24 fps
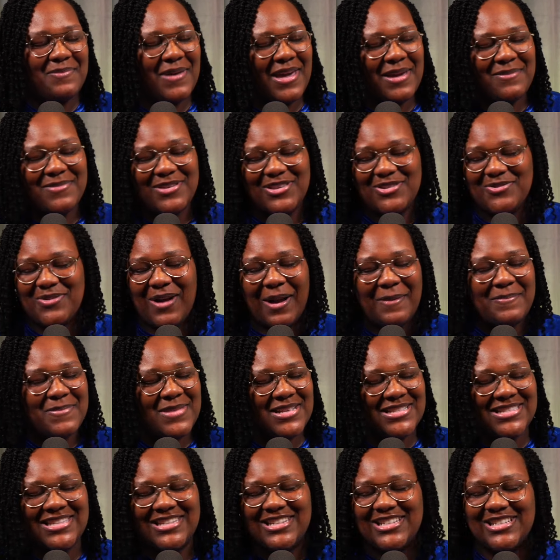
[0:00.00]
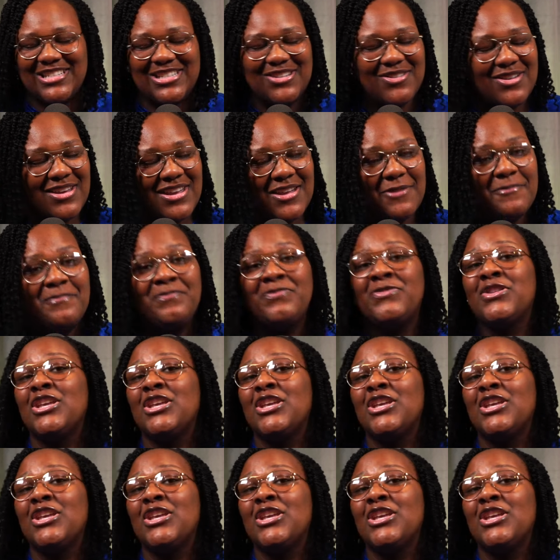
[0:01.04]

baby, you are missing a treat.